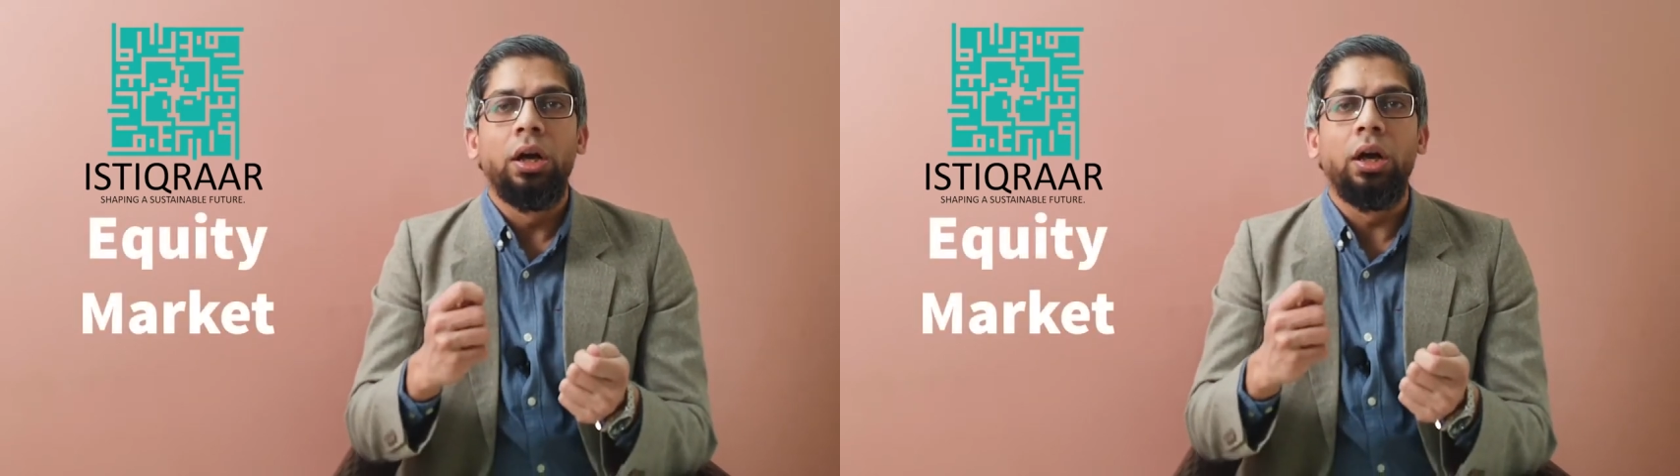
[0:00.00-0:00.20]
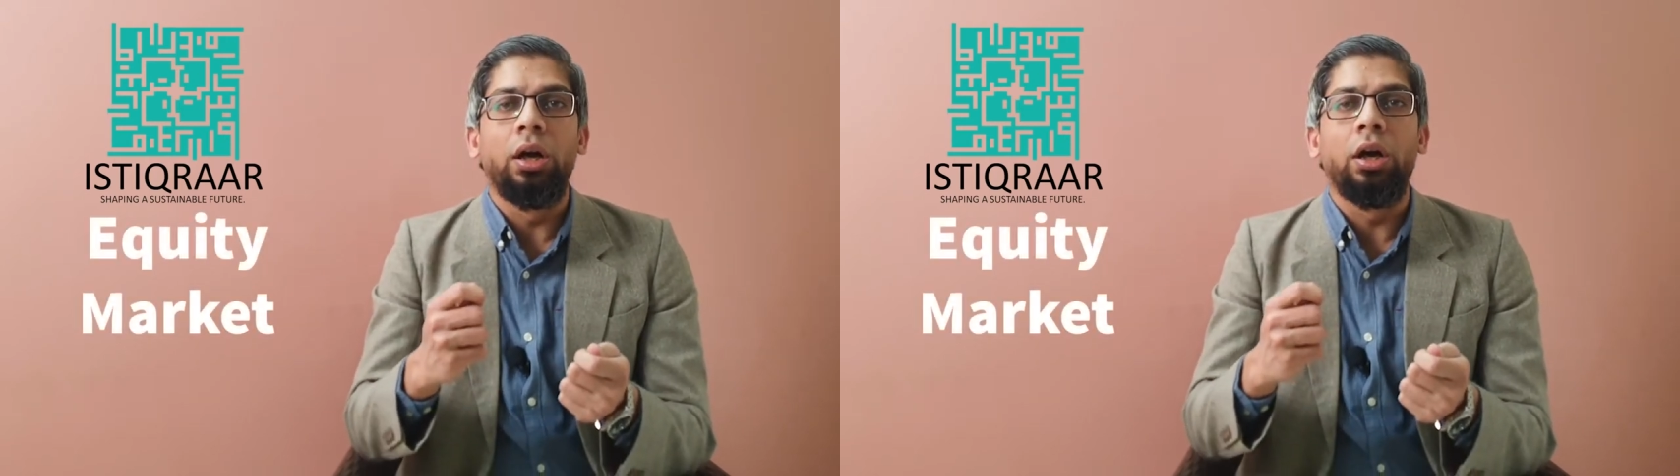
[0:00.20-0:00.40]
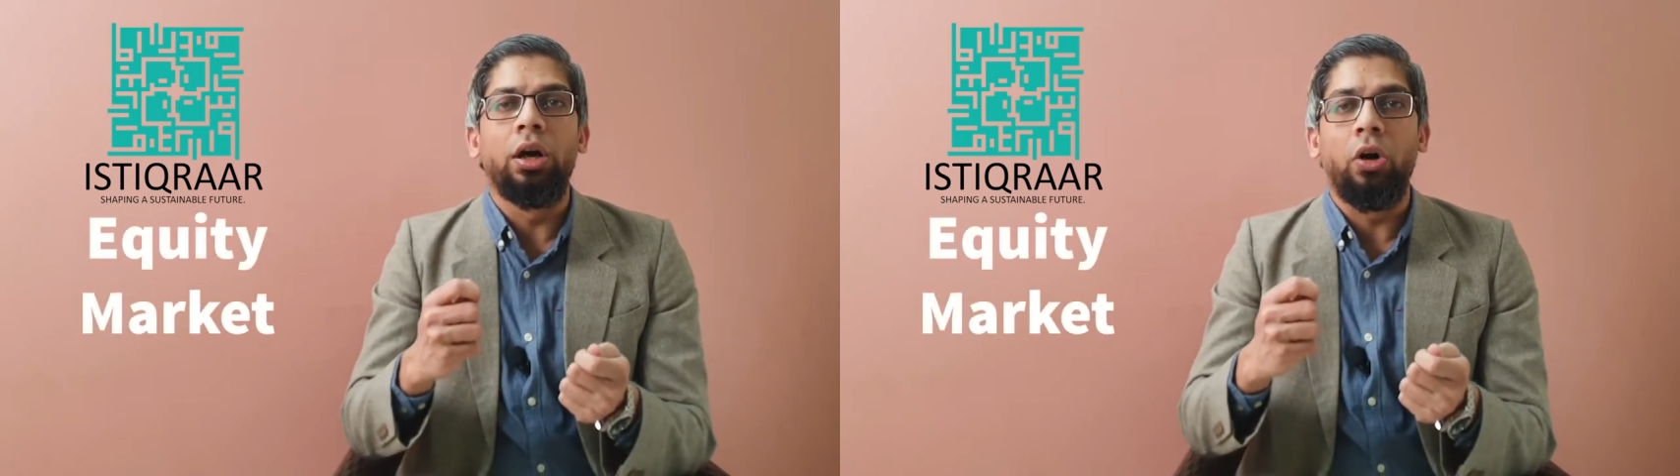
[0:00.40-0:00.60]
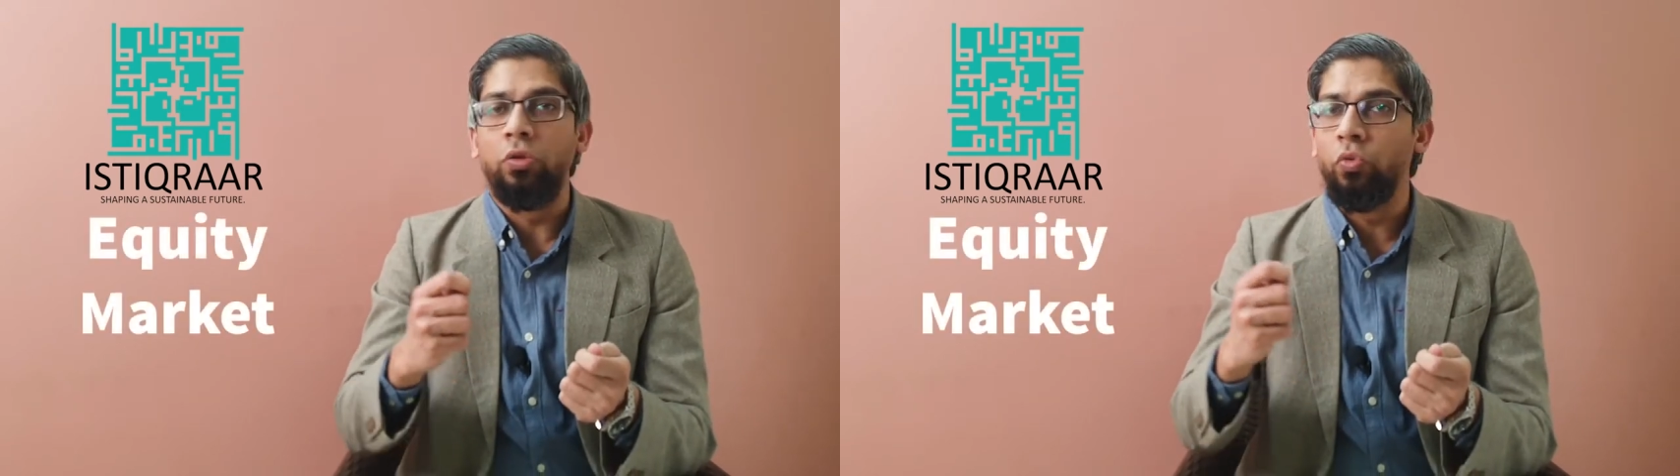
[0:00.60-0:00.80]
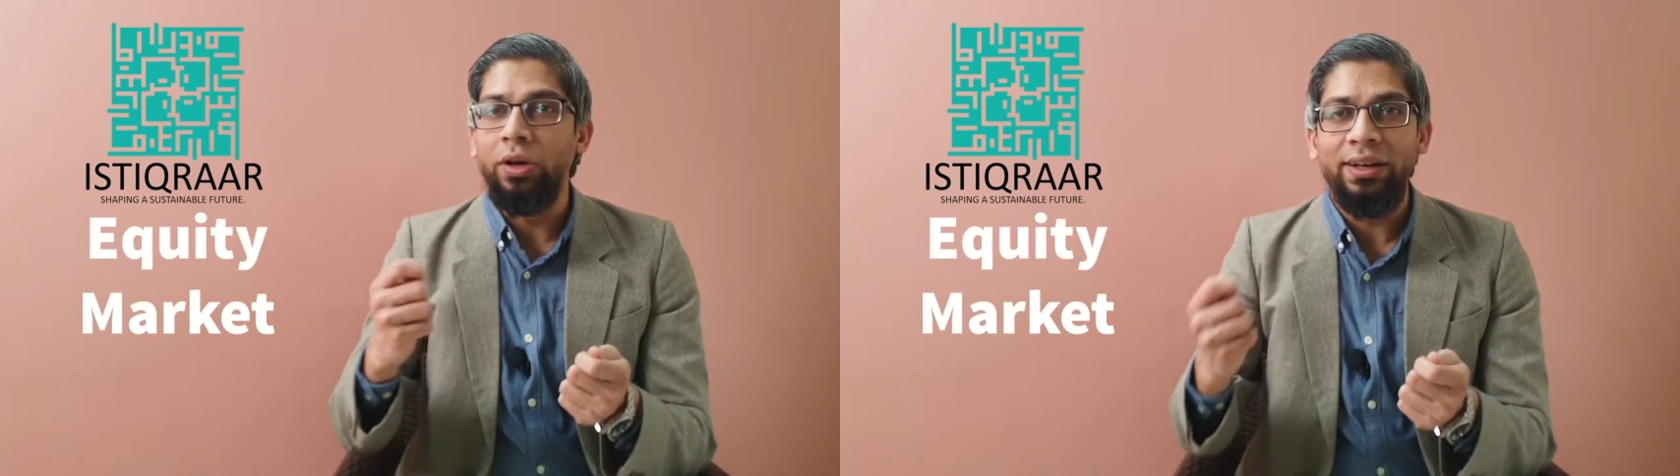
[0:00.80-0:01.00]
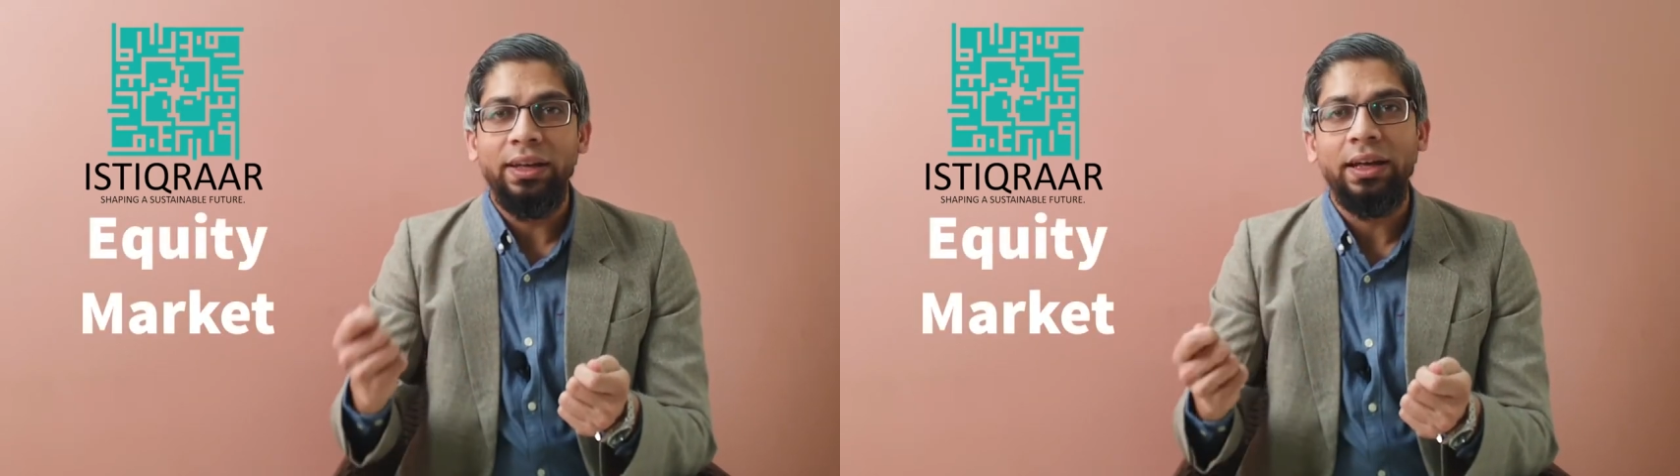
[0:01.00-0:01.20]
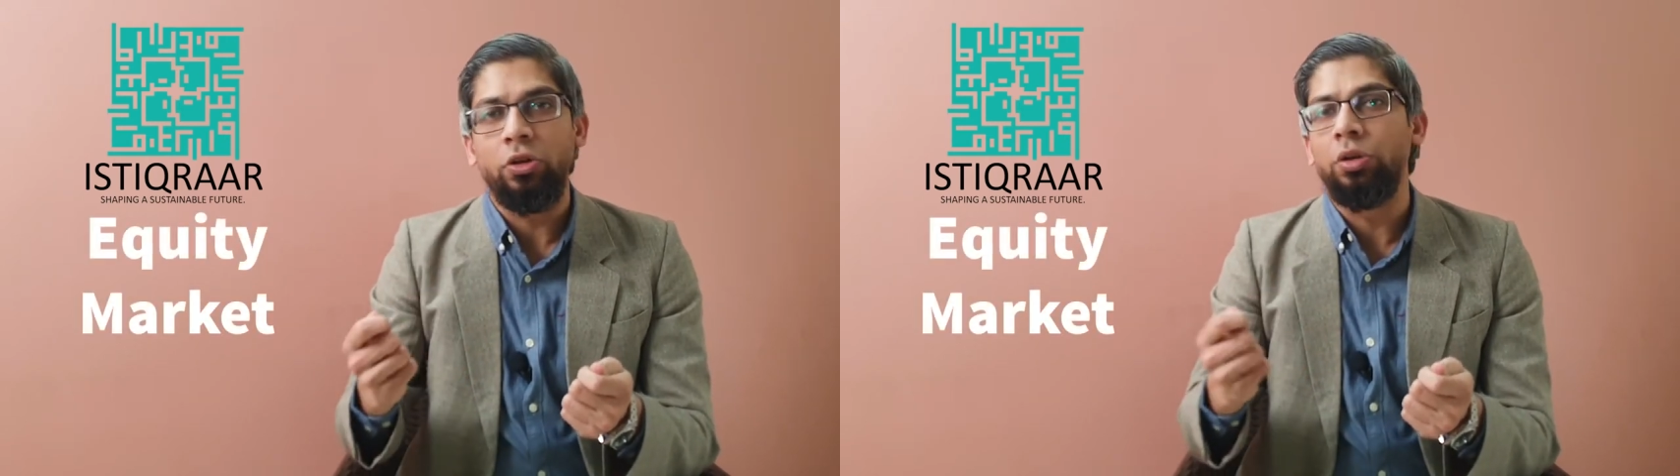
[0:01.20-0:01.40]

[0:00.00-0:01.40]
uh, on one day equity